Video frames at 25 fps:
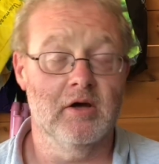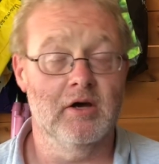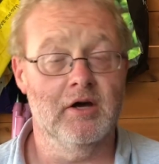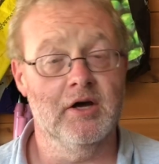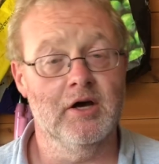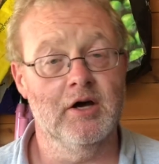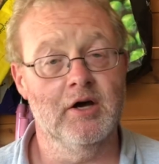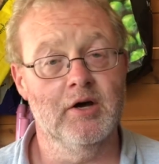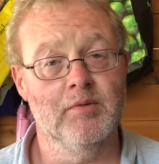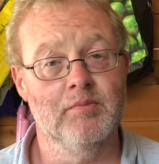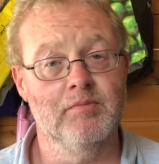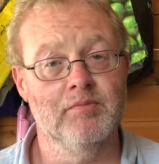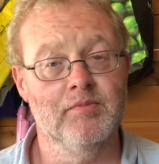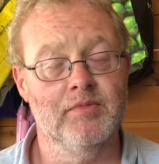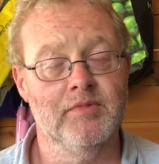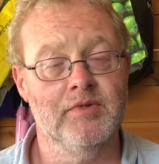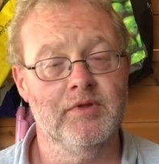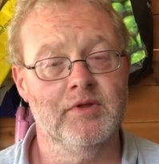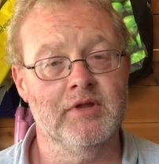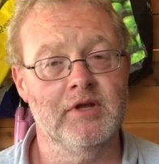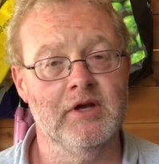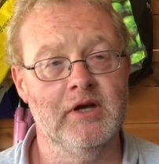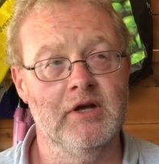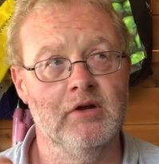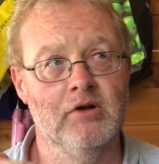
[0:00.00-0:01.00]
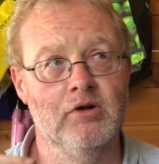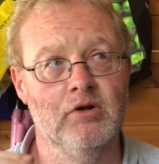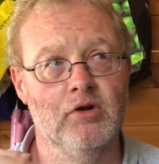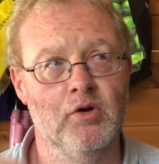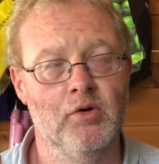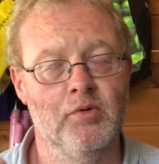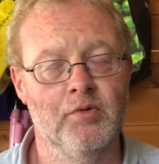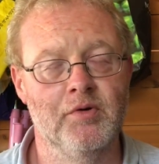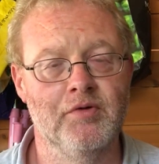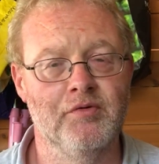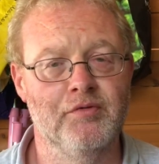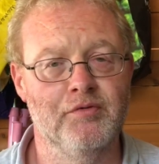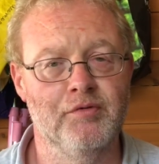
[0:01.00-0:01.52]
The
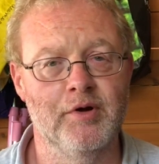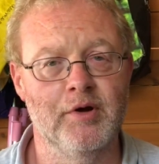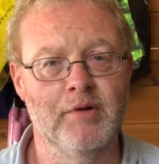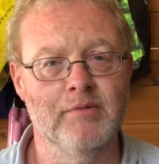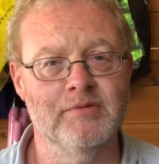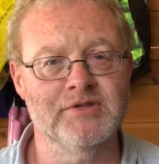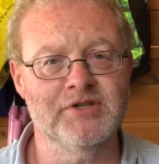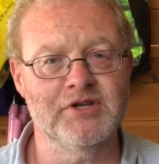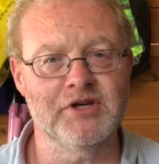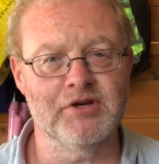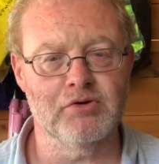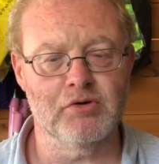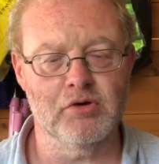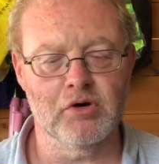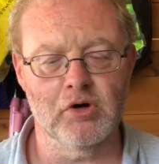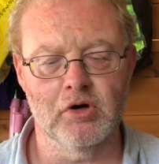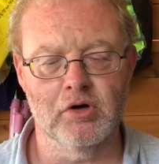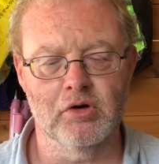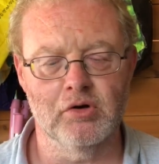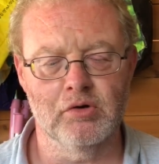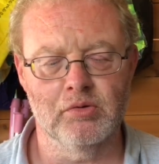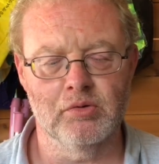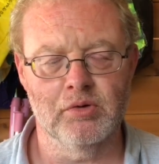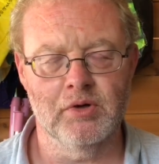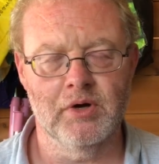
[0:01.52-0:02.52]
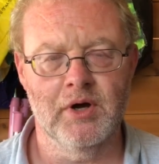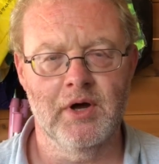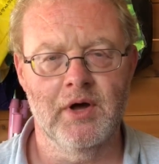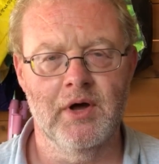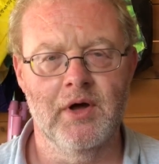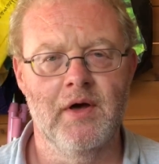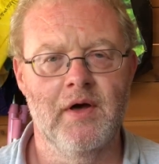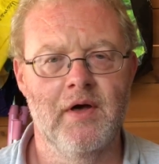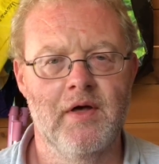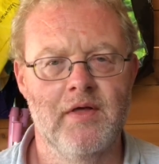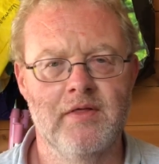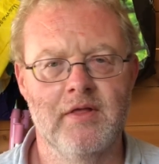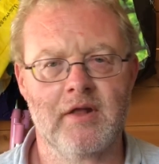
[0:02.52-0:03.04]
lower in frequency you go,
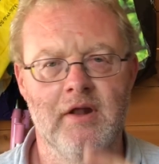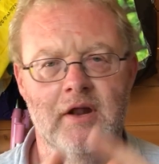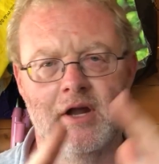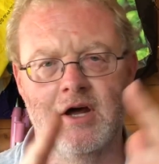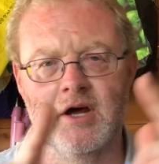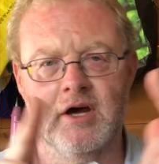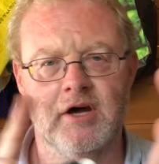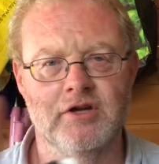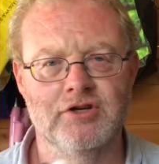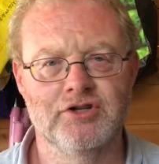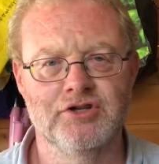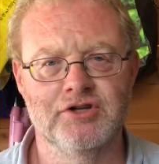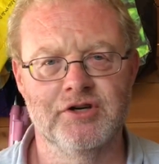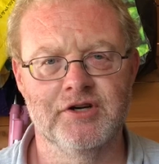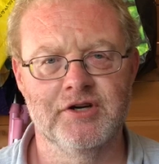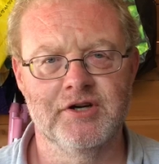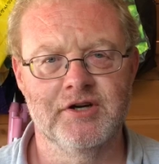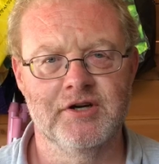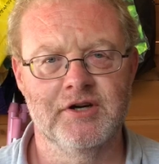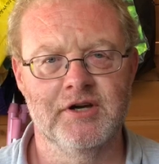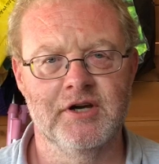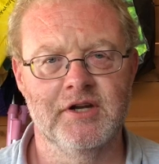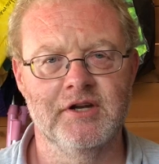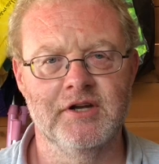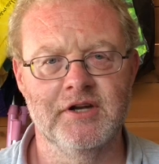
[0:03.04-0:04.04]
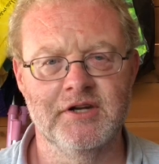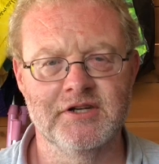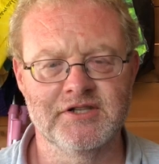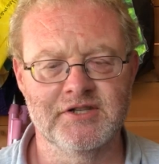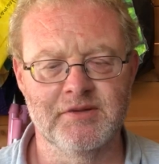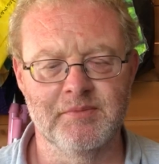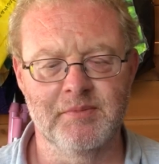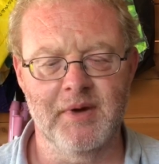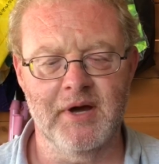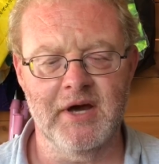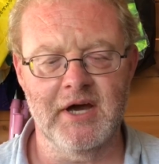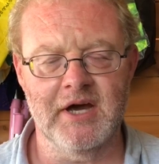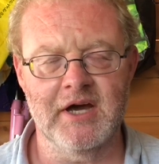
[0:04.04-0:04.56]
the larger it needs
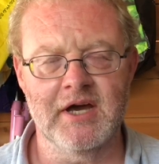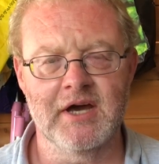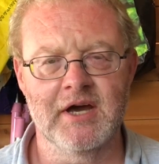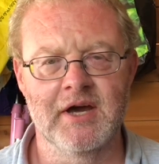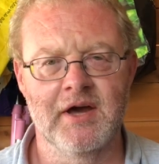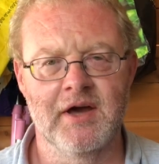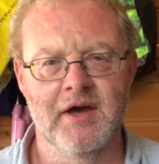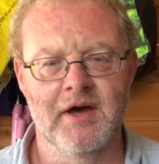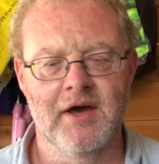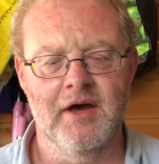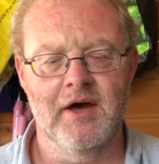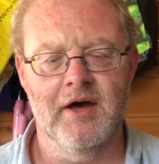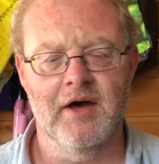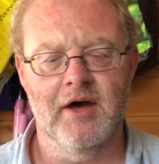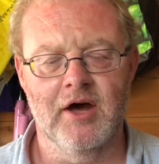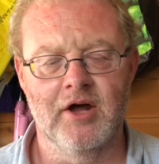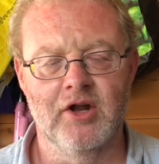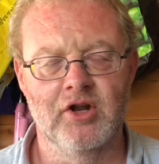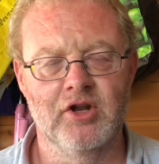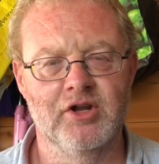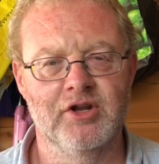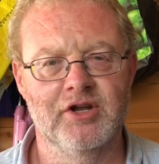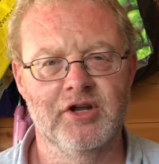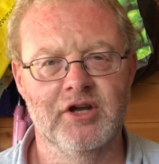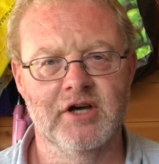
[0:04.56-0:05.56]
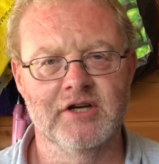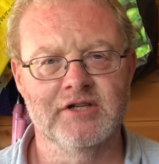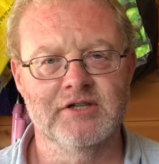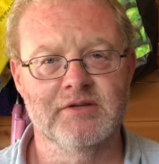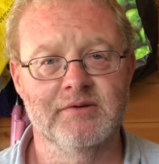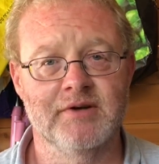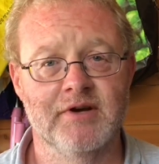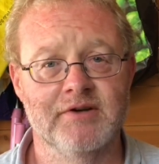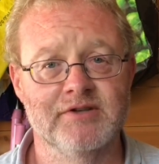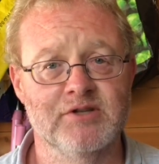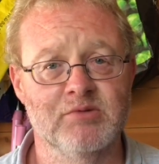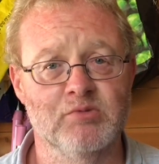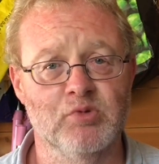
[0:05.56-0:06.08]
to be, and
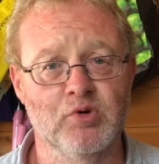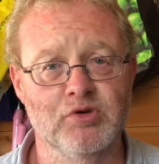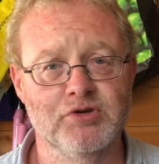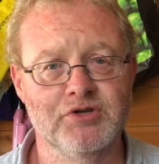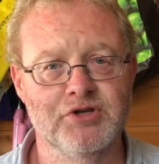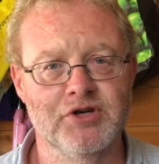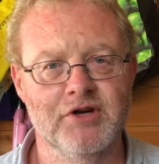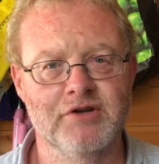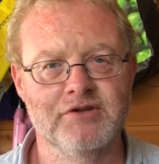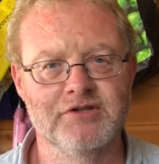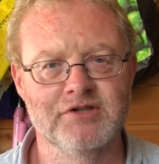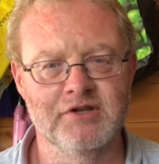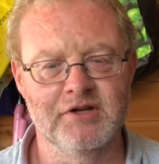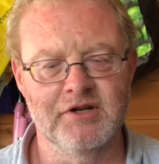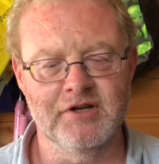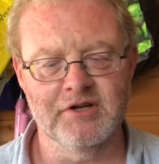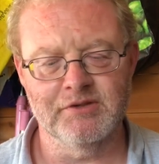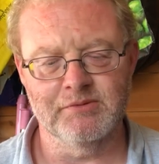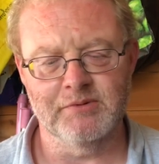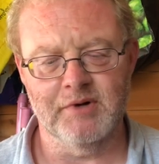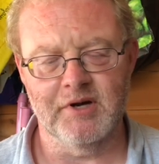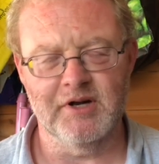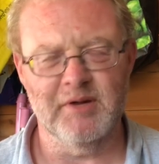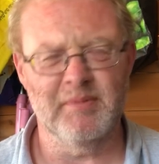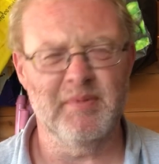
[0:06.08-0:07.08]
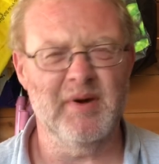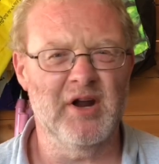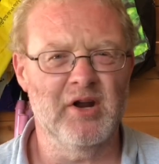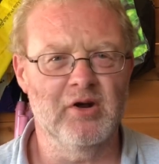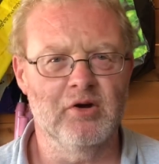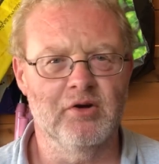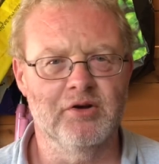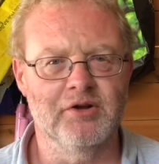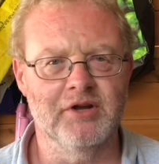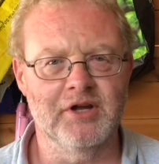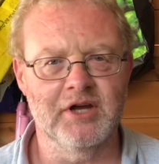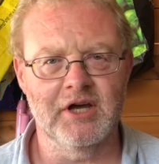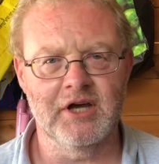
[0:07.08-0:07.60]
sometimes the more turns you need as well,
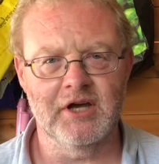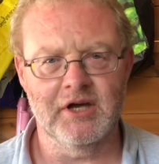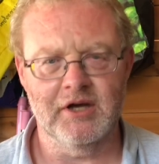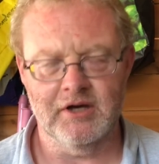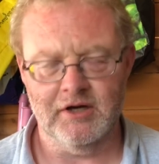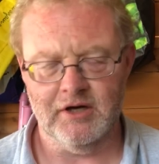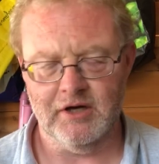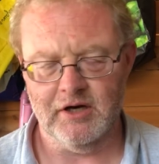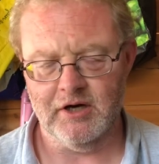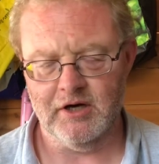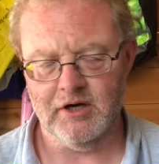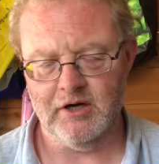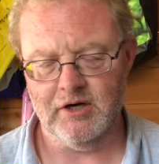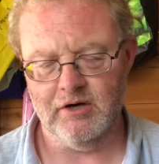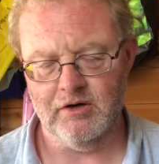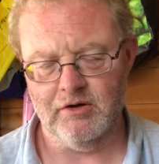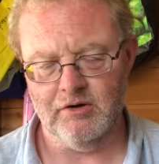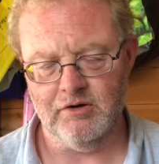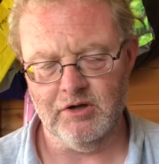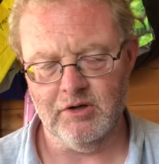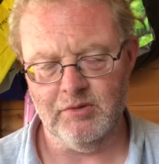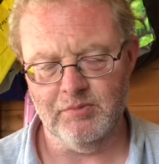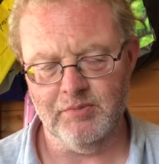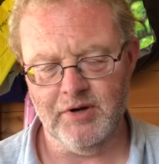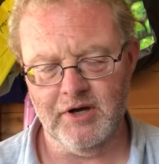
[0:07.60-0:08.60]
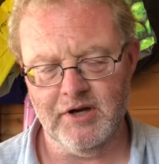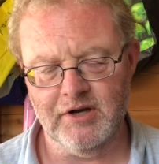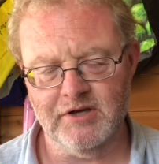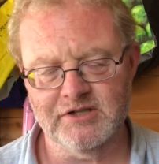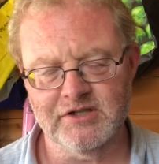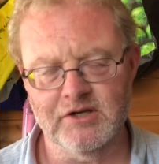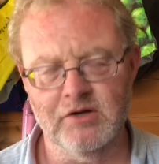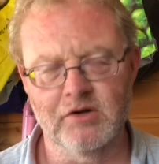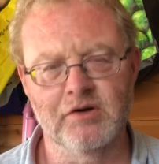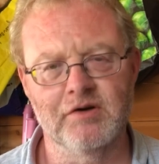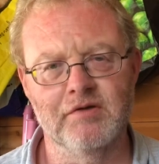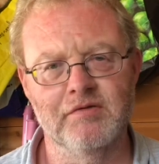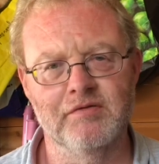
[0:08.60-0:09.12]
depending on the
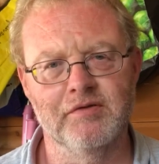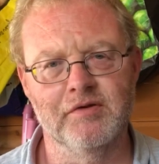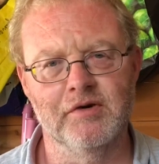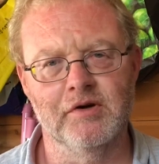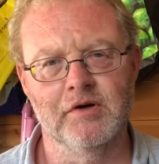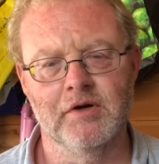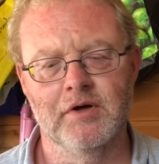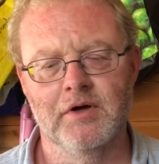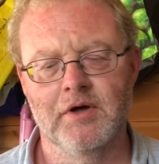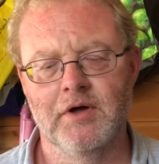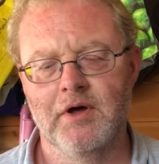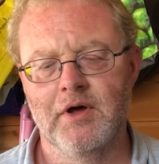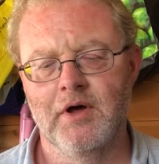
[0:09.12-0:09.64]
impedance you're looking for.